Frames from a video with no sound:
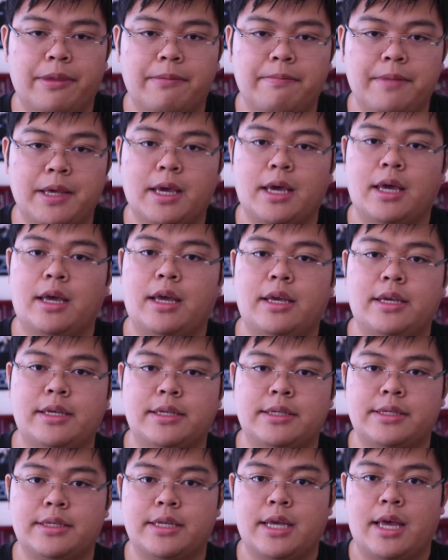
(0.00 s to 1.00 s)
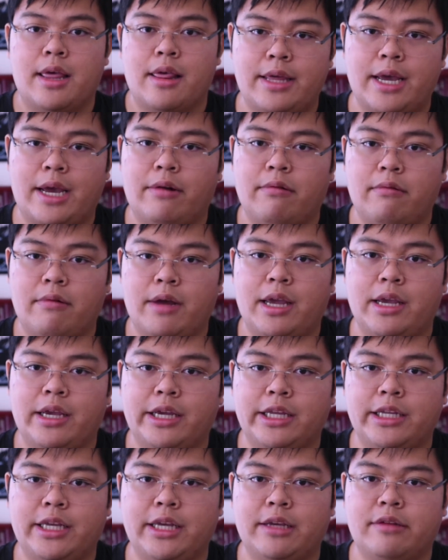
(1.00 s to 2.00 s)
because that way
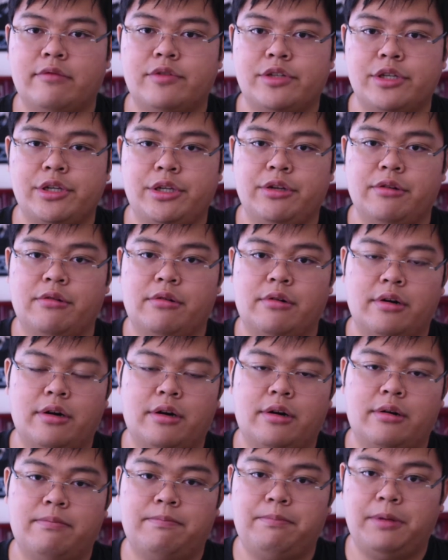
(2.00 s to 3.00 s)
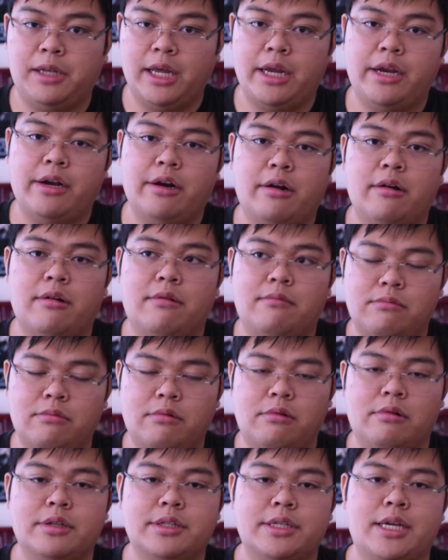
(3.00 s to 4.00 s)
it gives your player
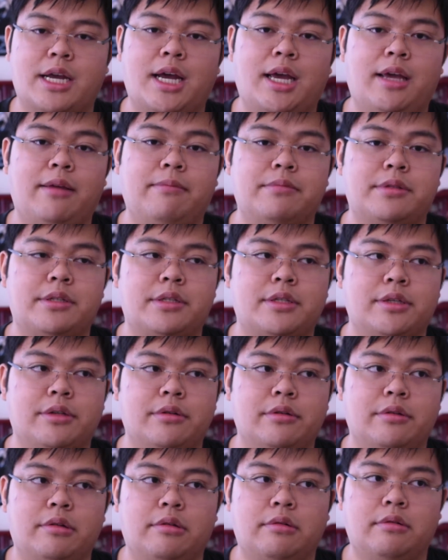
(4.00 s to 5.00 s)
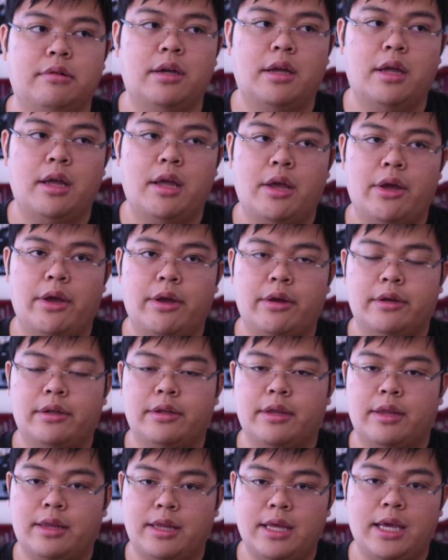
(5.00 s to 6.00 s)
more time to
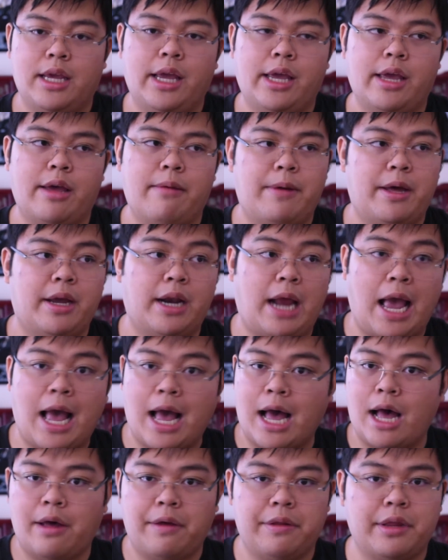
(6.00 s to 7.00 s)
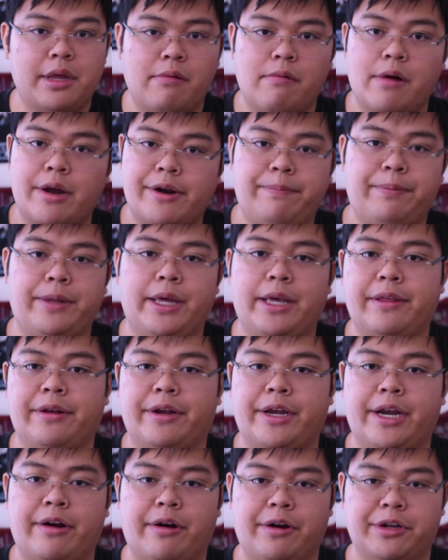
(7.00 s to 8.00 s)
think about how they want to play
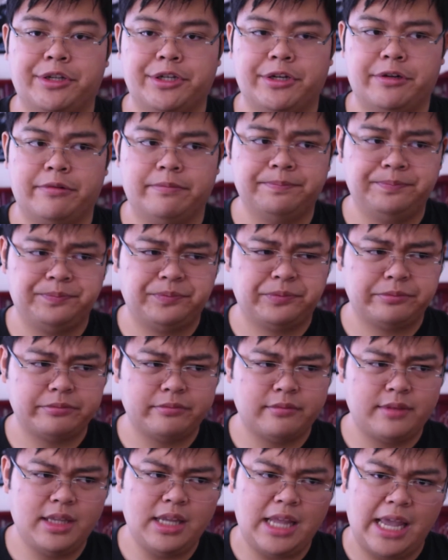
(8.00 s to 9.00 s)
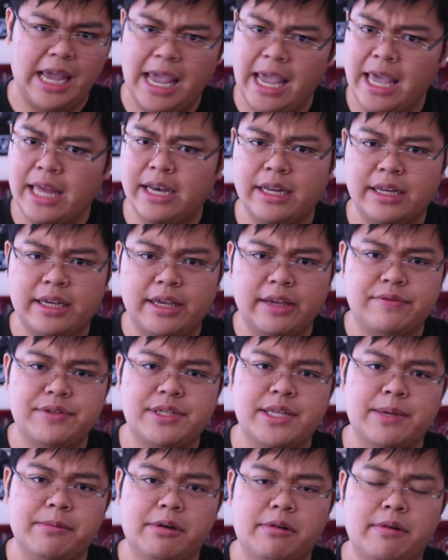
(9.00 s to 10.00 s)
their character. and it
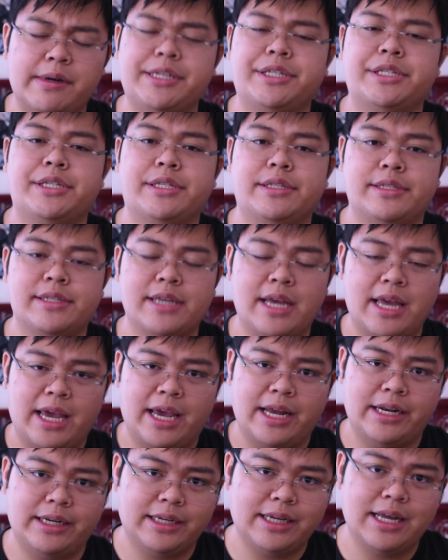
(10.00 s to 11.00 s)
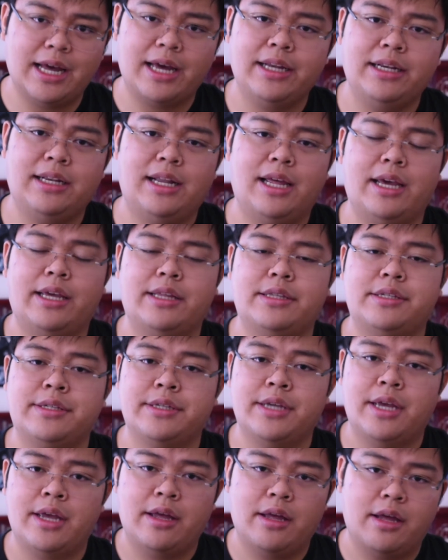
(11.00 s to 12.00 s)
gives them questions and
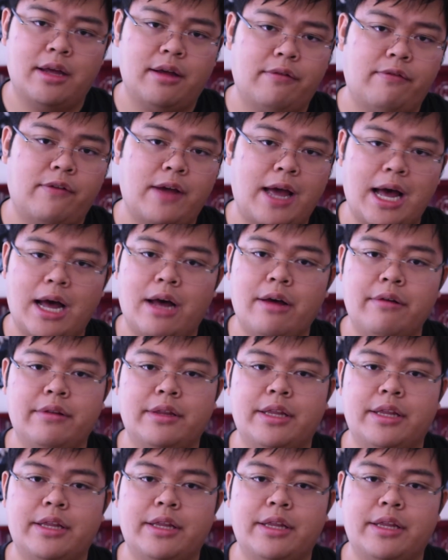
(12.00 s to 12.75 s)
guidelines of how